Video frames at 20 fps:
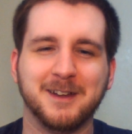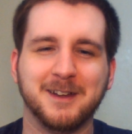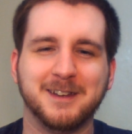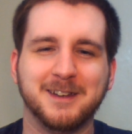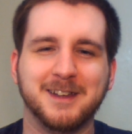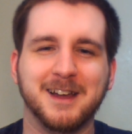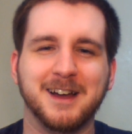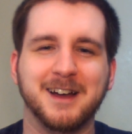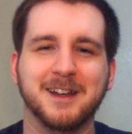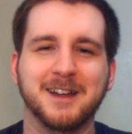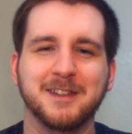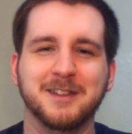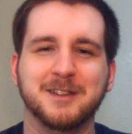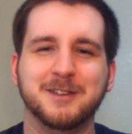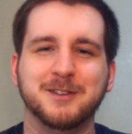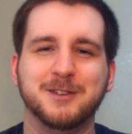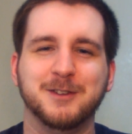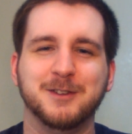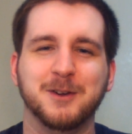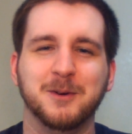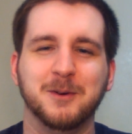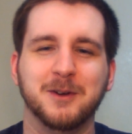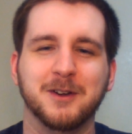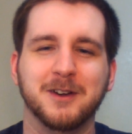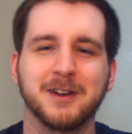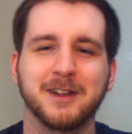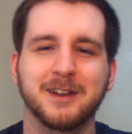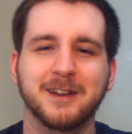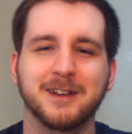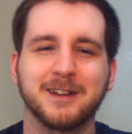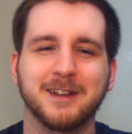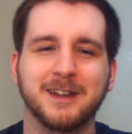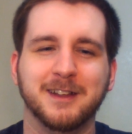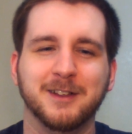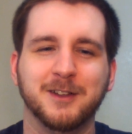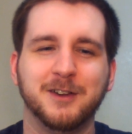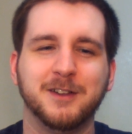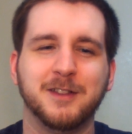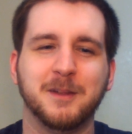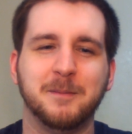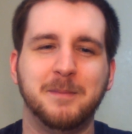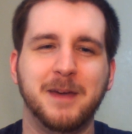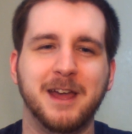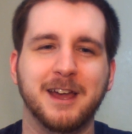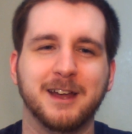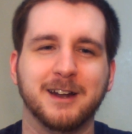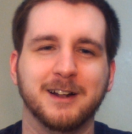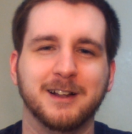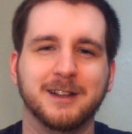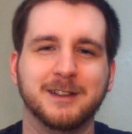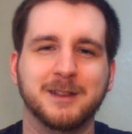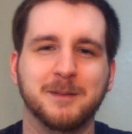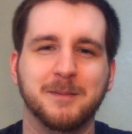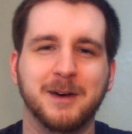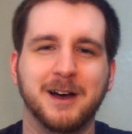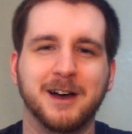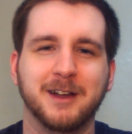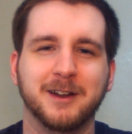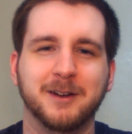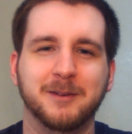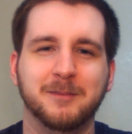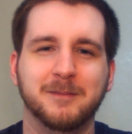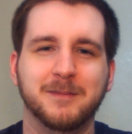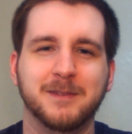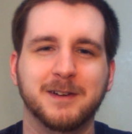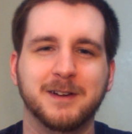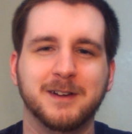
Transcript: God, this is so good. And look at the panel at the bottom.